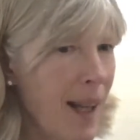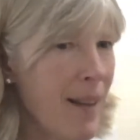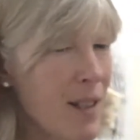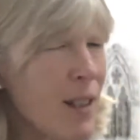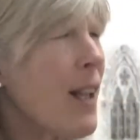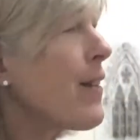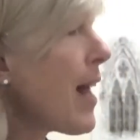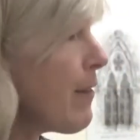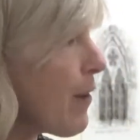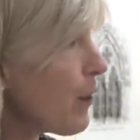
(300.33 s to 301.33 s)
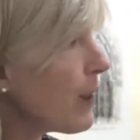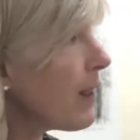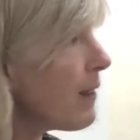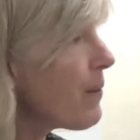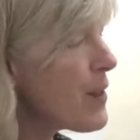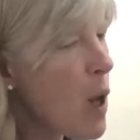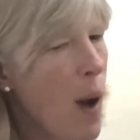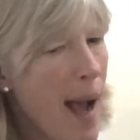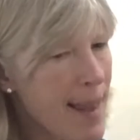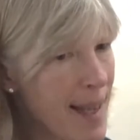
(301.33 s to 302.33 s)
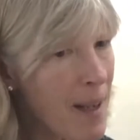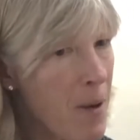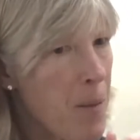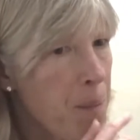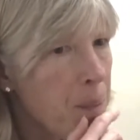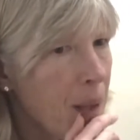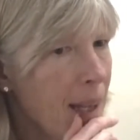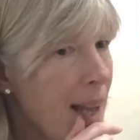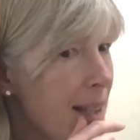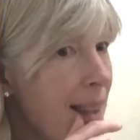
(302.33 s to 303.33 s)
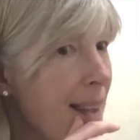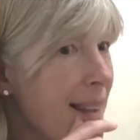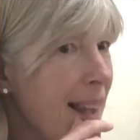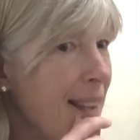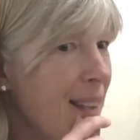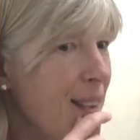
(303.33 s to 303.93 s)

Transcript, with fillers: And there's a lot of other little. So I think, yes, I think that